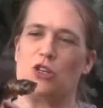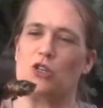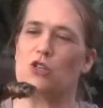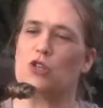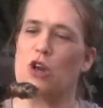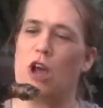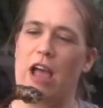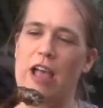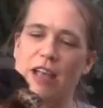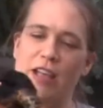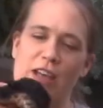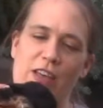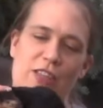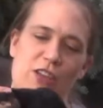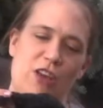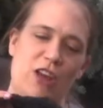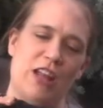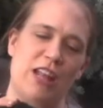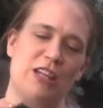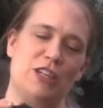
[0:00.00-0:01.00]
a tricolor.
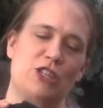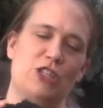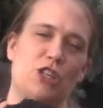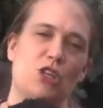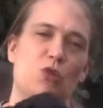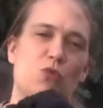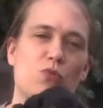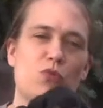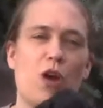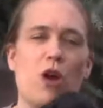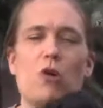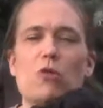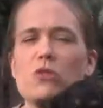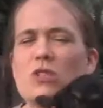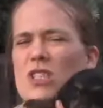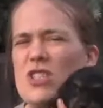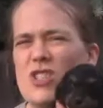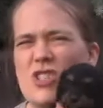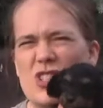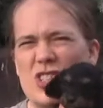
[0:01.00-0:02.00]
And as she
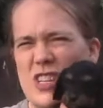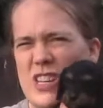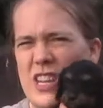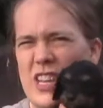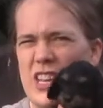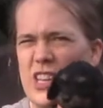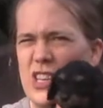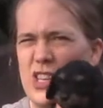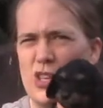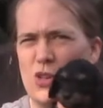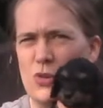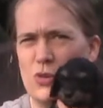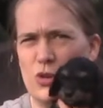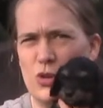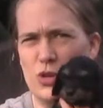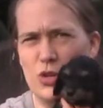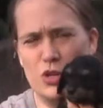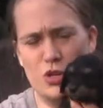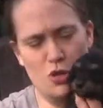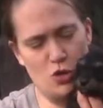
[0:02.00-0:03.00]
grows, it's just gonna get cuter
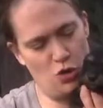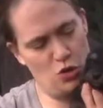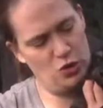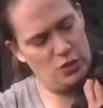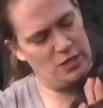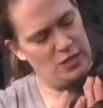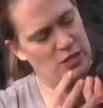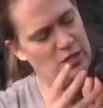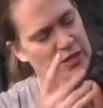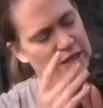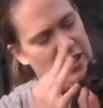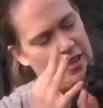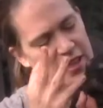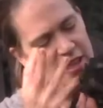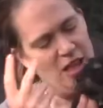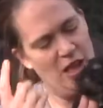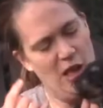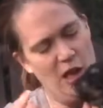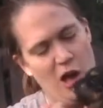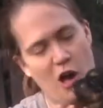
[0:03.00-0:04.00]
and cuter because it'll get,
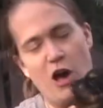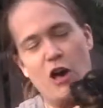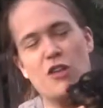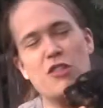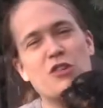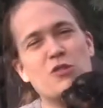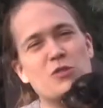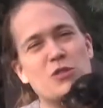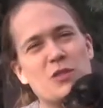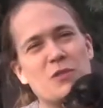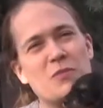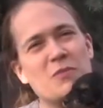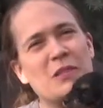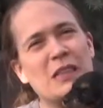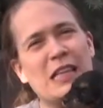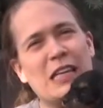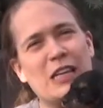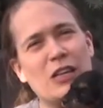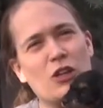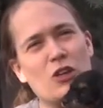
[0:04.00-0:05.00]
all those
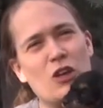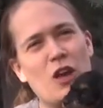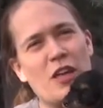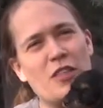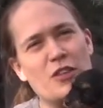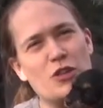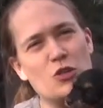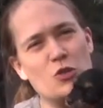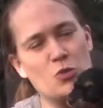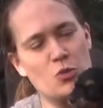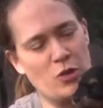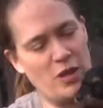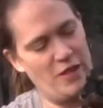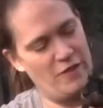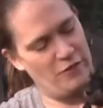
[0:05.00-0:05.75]
little colors will get